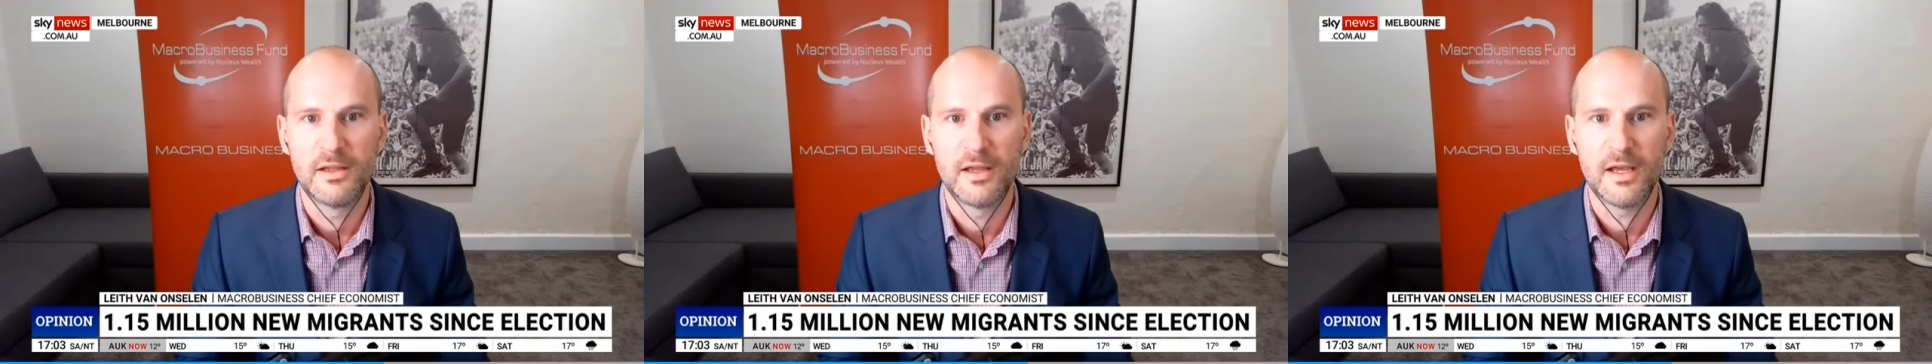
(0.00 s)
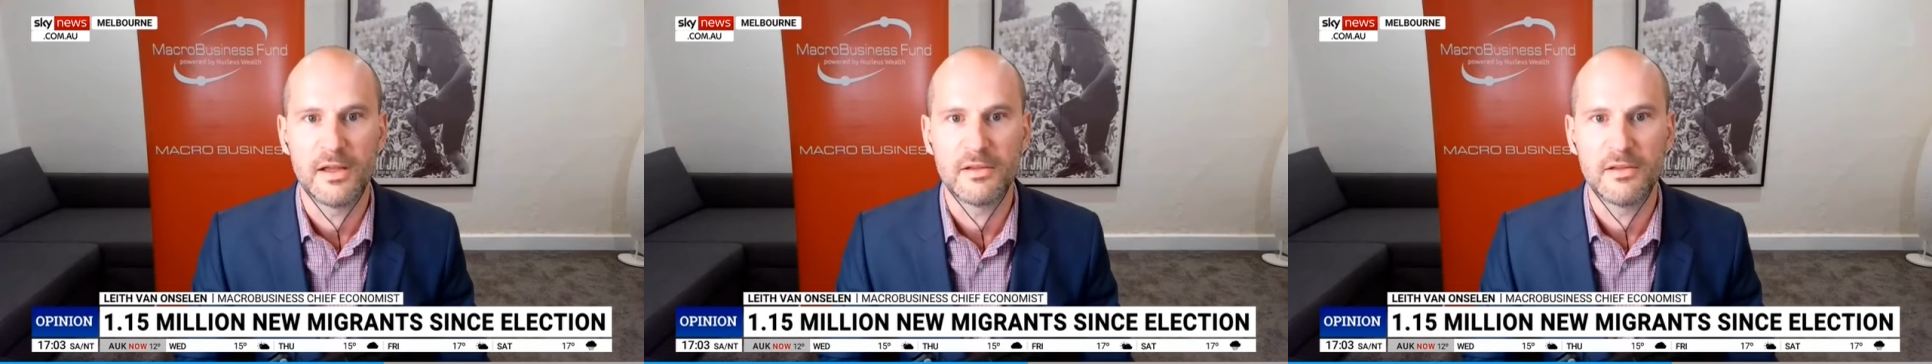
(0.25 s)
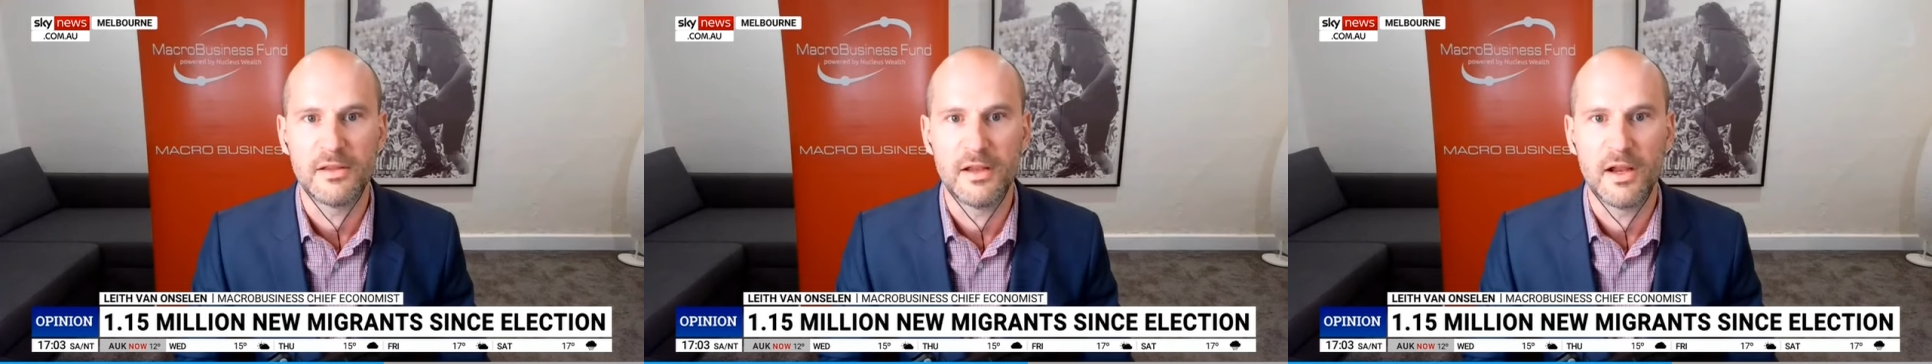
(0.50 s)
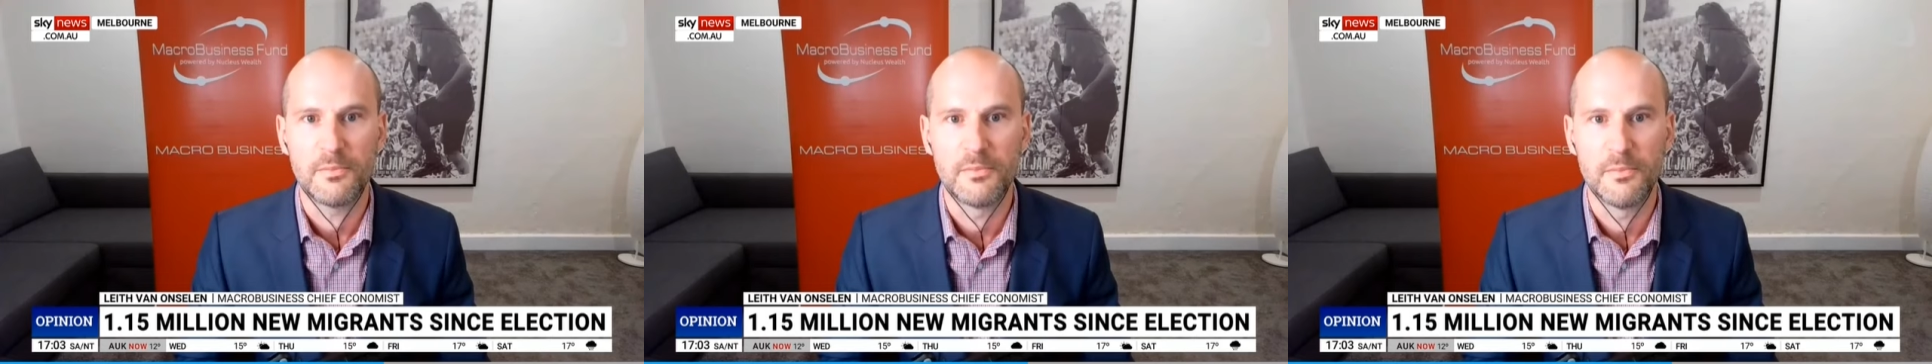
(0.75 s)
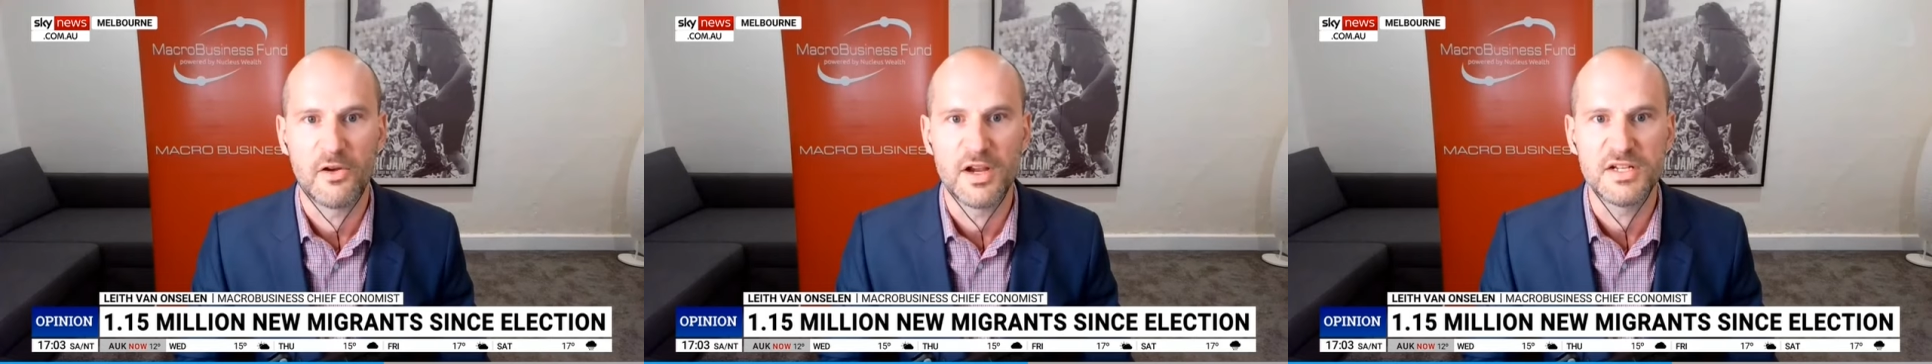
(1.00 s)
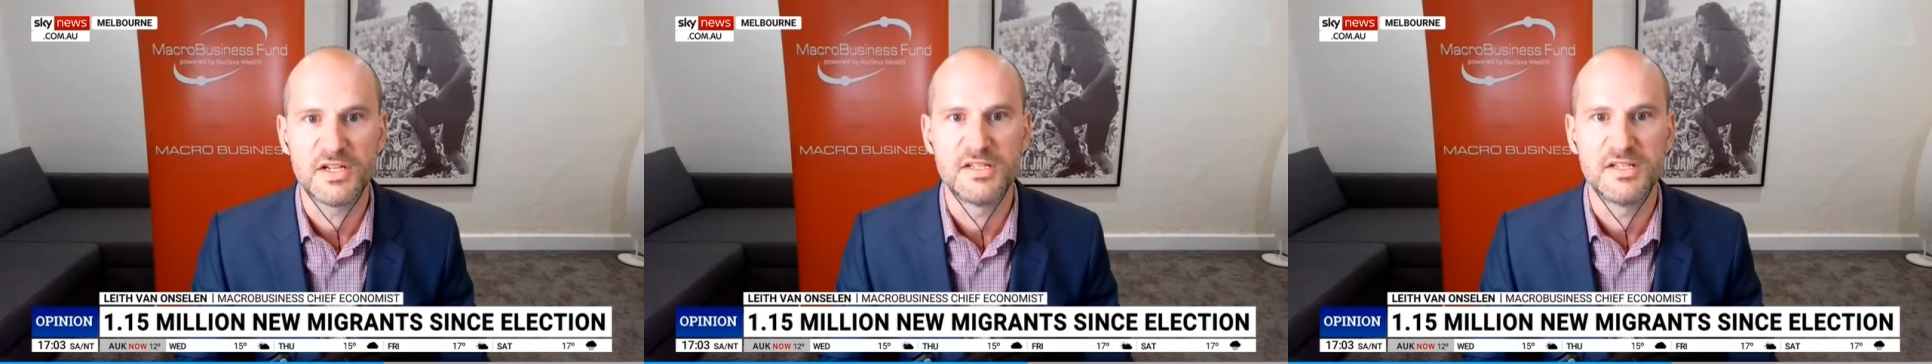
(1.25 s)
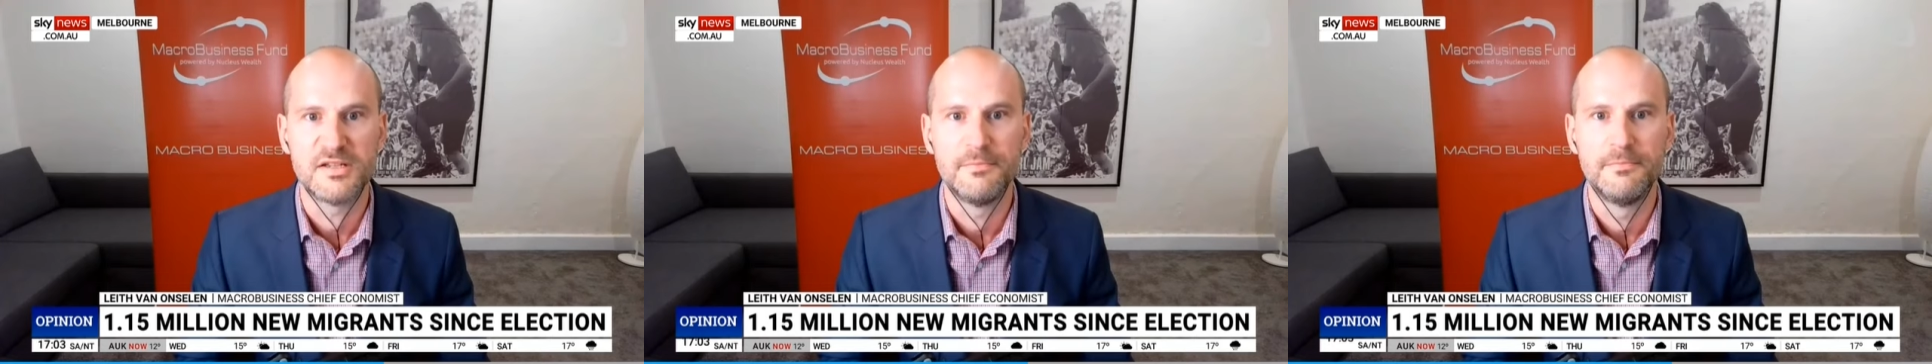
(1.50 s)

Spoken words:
migration system.